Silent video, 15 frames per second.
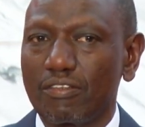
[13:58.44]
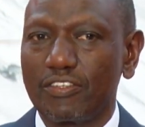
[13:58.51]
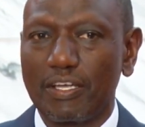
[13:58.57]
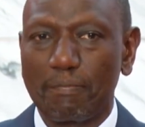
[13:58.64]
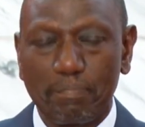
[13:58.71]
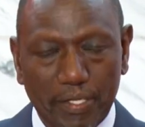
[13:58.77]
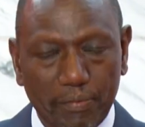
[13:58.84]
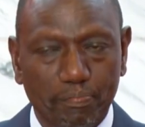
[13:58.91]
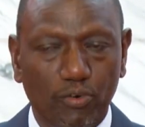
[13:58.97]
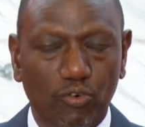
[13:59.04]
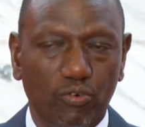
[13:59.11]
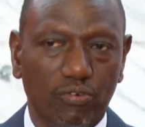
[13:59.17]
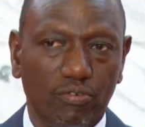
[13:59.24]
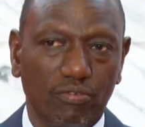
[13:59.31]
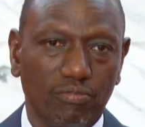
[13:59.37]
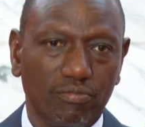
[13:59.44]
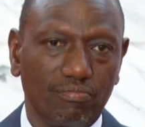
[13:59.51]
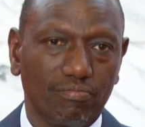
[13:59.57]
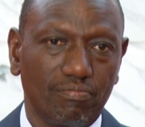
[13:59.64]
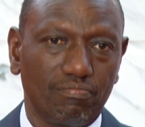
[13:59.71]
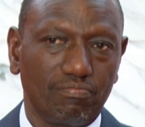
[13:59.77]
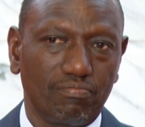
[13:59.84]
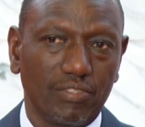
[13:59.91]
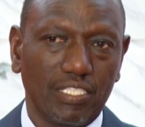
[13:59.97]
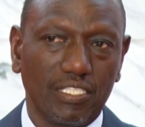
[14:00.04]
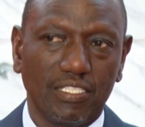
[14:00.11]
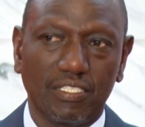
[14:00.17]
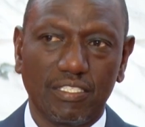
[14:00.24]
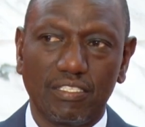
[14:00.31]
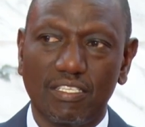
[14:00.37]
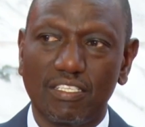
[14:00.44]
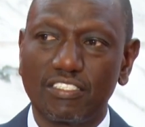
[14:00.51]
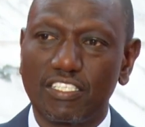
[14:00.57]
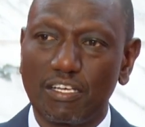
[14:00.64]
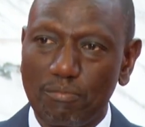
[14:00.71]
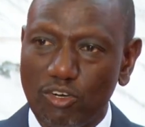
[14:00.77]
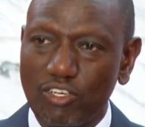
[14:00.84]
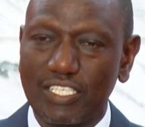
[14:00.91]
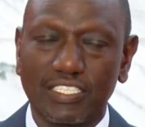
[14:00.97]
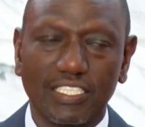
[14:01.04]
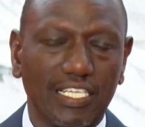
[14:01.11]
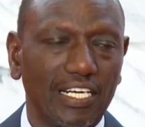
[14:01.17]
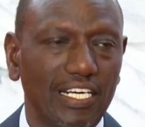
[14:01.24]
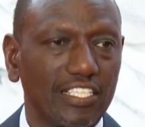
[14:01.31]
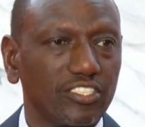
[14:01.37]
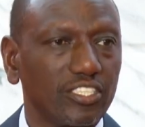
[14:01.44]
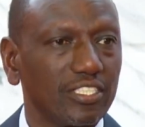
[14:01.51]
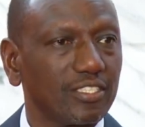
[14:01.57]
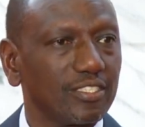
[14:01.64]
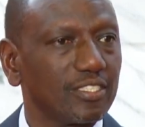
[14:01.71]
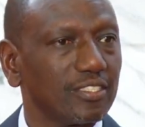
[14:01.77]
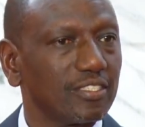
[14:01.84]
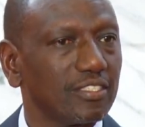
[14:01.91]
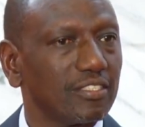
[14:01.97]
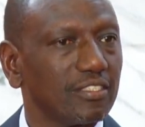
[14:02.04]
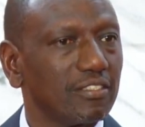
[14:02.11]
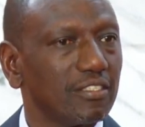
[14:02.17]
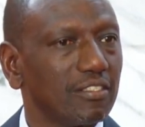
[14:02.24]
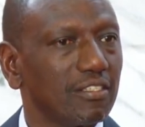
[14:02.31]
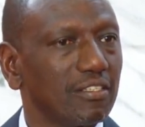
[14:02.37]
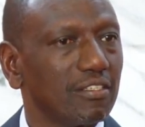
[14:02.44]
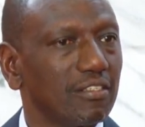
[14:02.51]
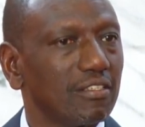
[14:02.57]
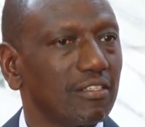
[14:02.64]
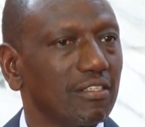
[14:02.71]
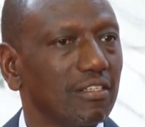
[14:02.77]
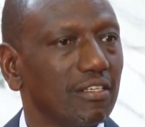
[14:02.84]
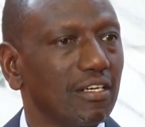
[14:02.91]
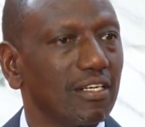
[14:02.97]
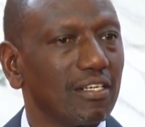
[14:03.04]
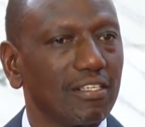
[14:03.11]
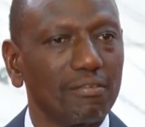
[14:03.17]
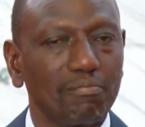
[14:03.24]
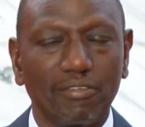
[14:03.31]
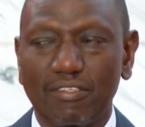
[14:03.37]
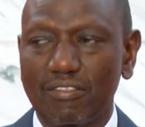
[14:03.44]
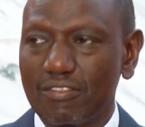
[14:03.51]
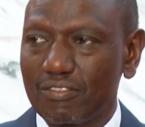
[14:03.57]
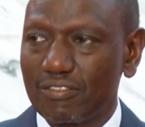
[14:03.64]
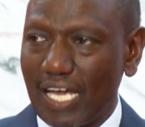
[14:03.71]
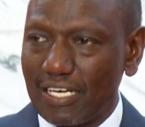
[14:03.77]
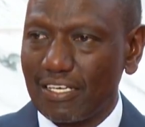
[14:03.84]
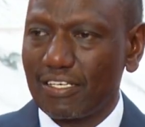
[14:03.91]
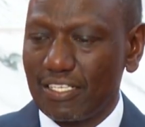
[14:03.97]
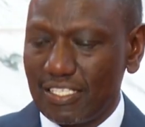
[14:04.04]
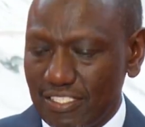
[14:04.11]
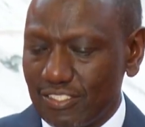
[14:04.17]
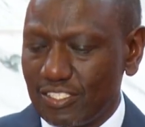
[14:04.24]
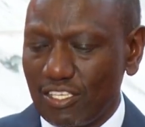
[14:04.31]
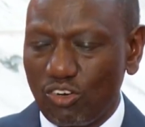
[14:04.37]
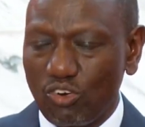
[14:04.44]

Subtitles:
the people in democratic elections. And that is the